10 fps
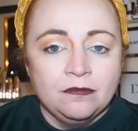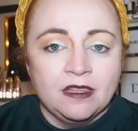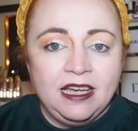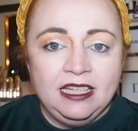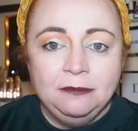
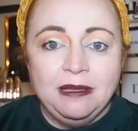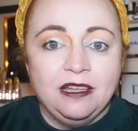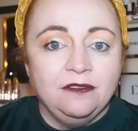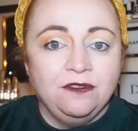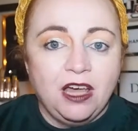I had a
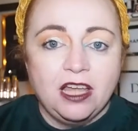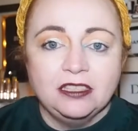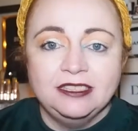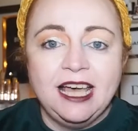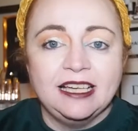bit of
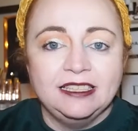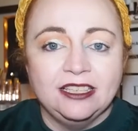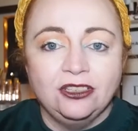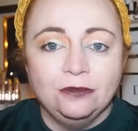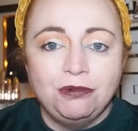
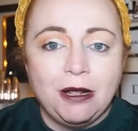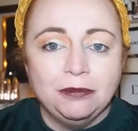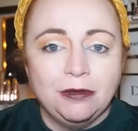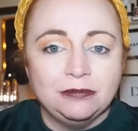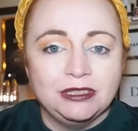technical
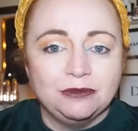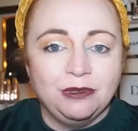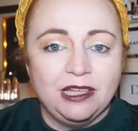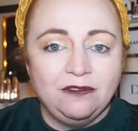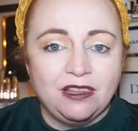problems
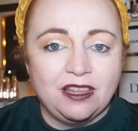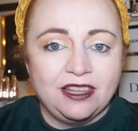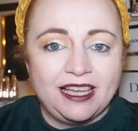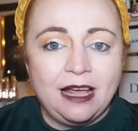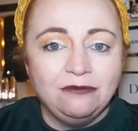with
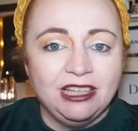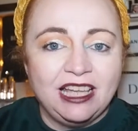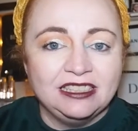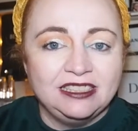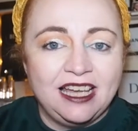the camera
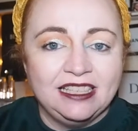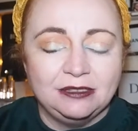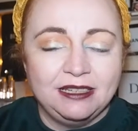last night,